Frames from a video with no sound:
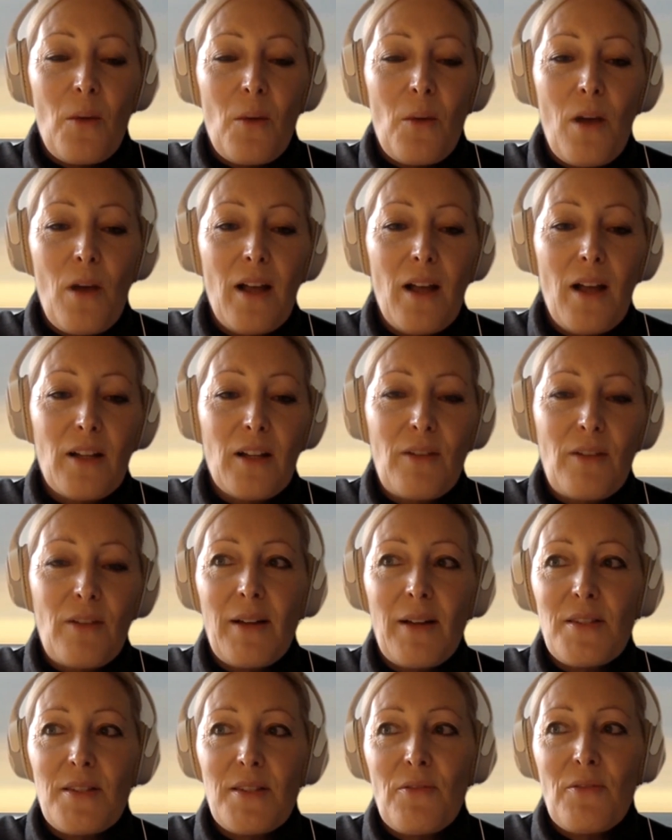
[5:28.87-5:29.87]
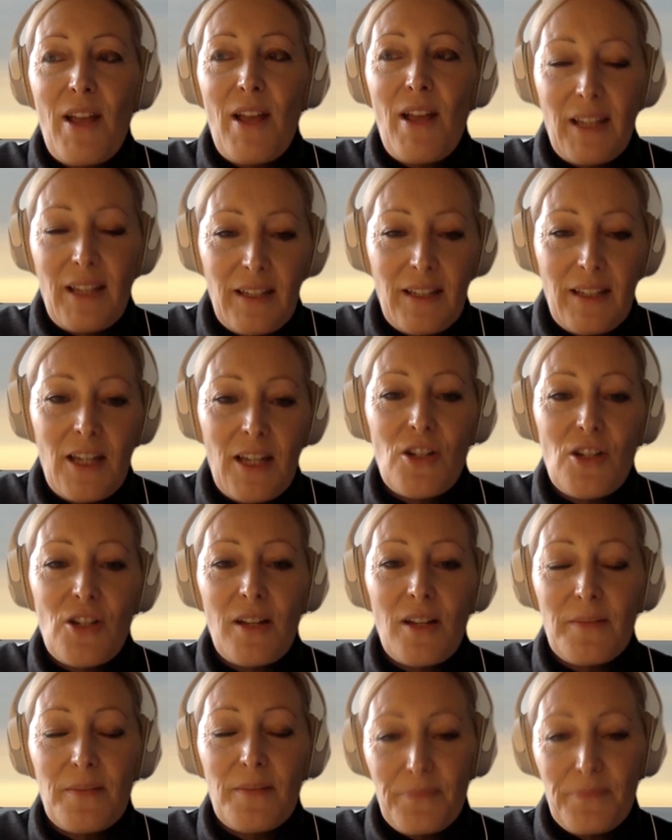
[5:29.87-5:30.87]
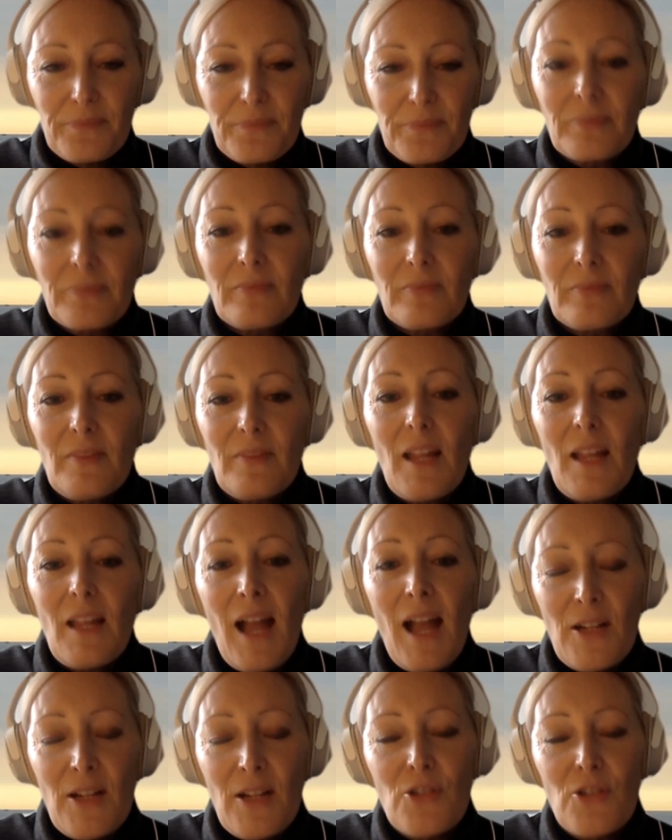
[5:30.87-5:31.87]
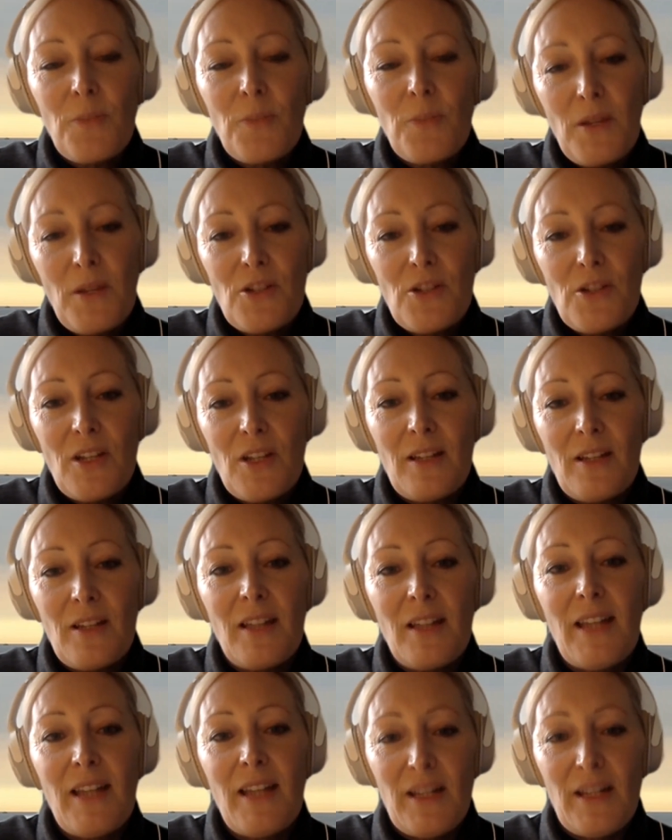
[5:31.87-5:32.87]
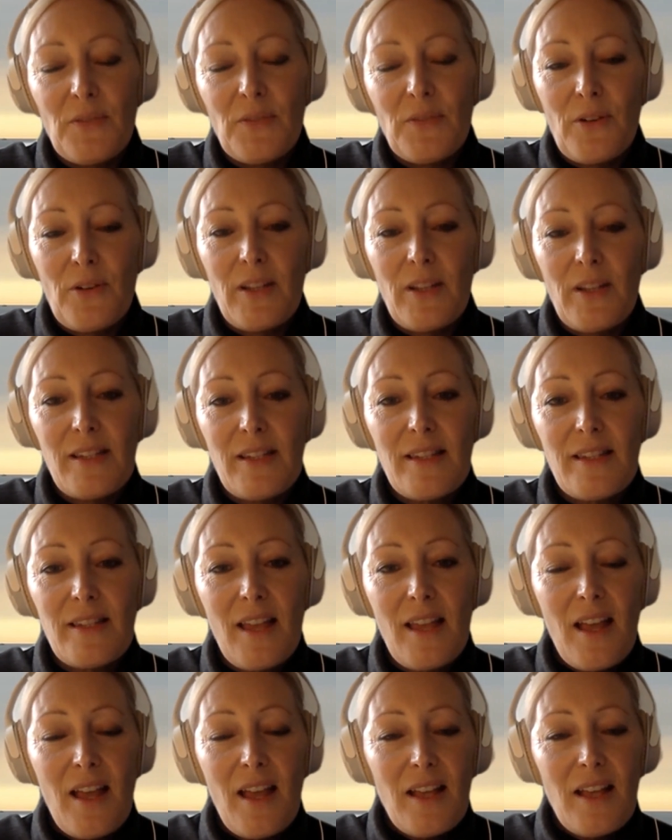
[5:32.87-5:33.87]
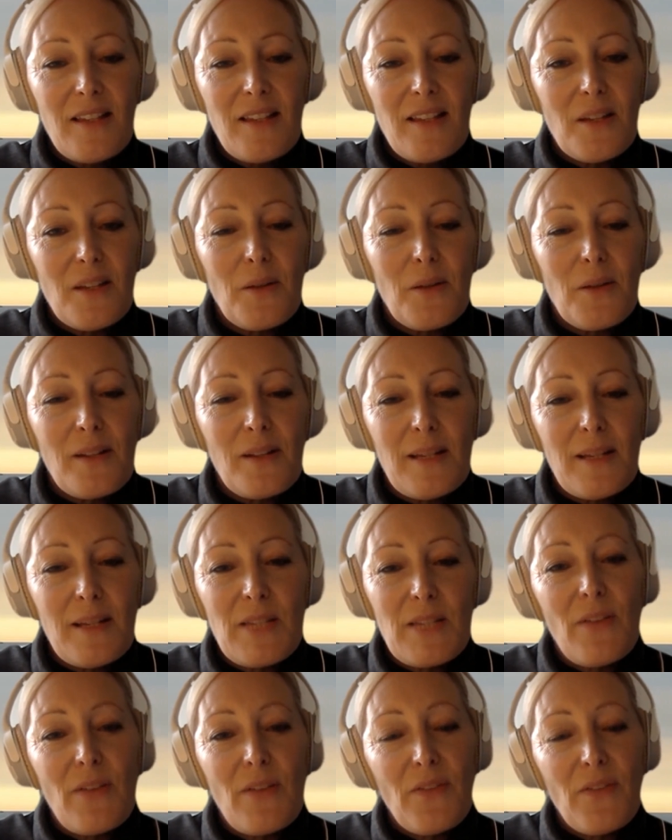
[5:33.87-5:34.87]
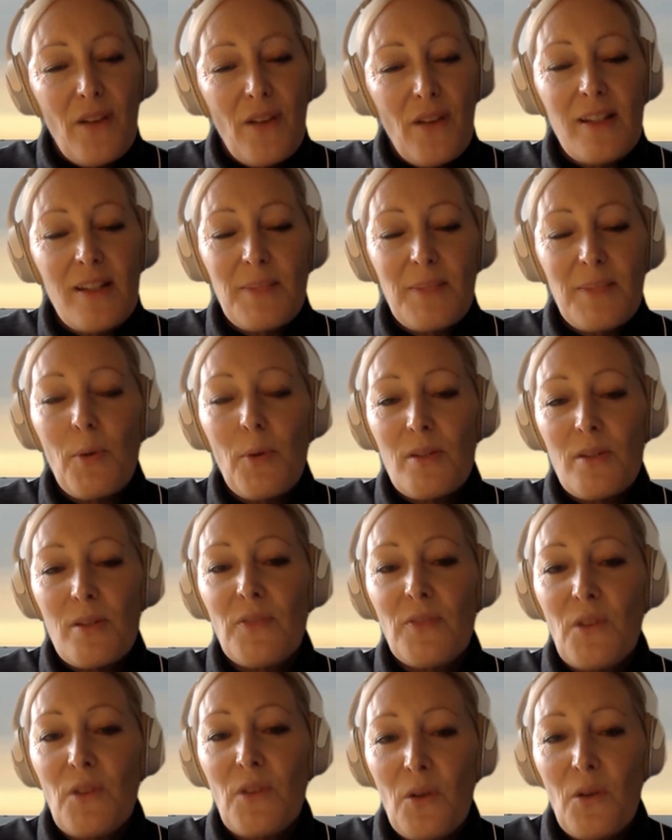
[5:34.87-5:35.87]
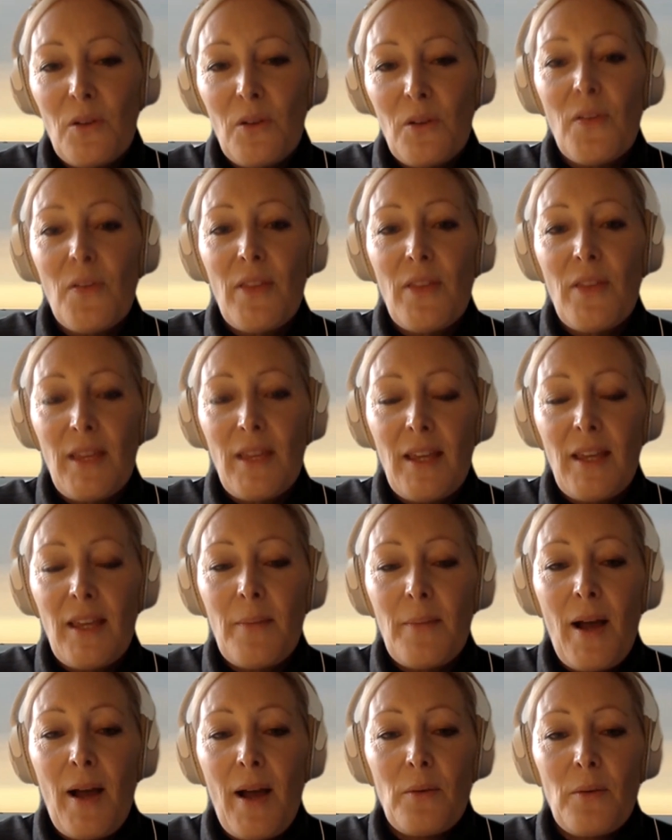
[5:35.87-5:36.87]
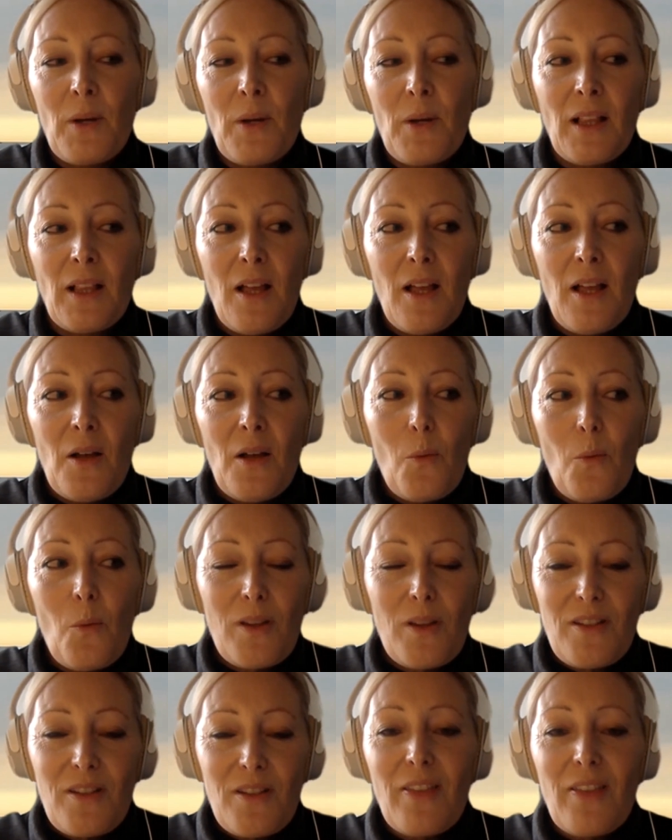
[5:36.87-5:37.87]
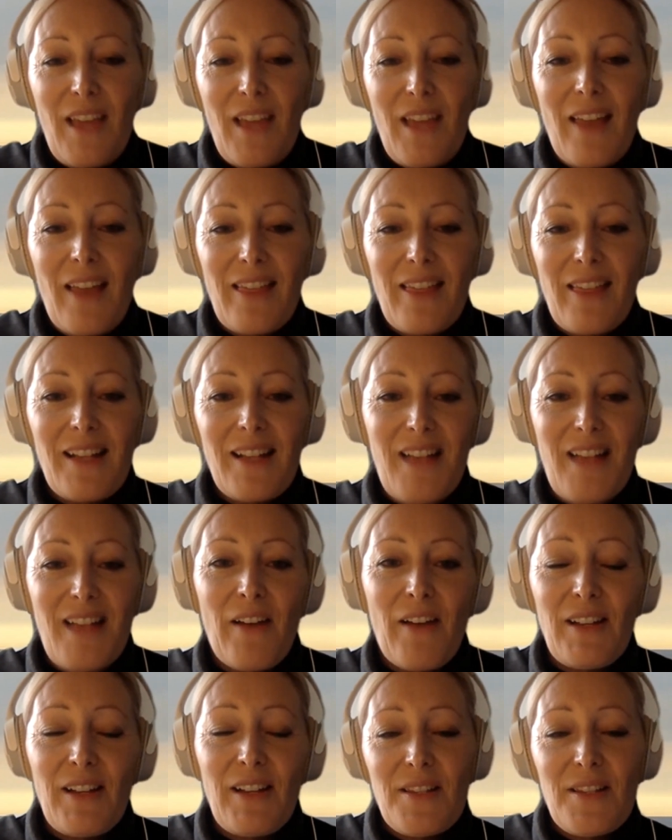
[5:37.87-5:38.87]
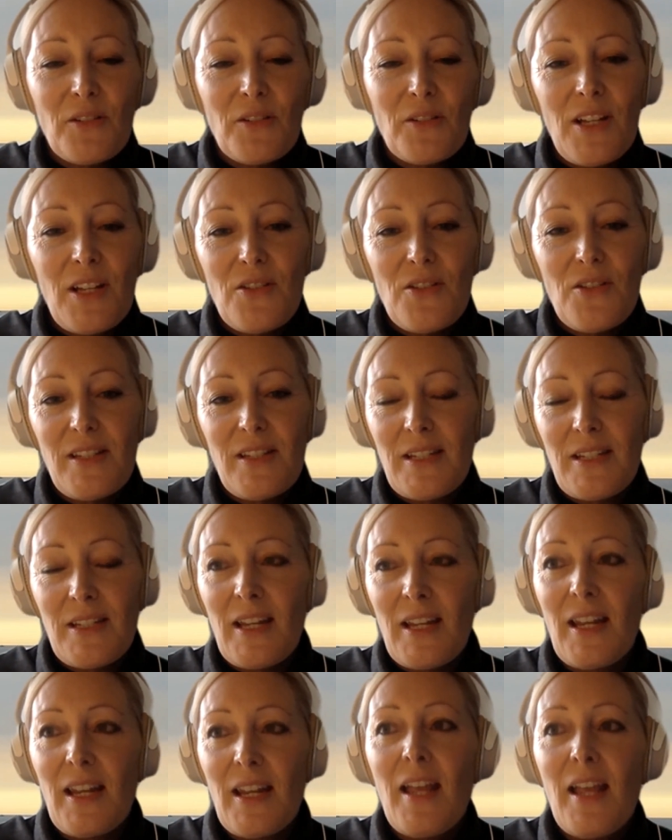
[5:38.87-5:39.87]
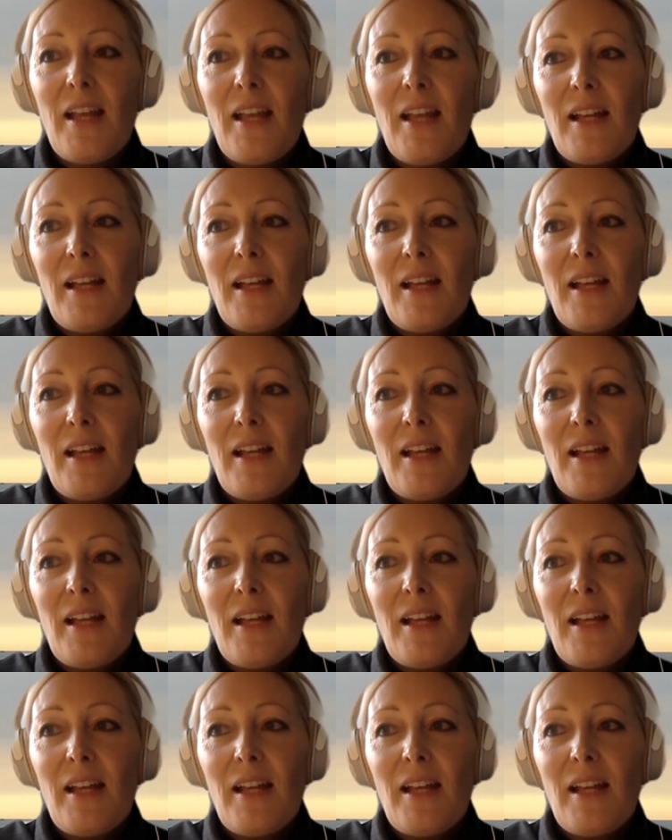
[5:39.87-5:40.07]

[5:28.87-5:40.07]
work around recognition, attribution, and inference. So in terms of a first port of call for thinking about, well, what are the ethics areas you're interested in?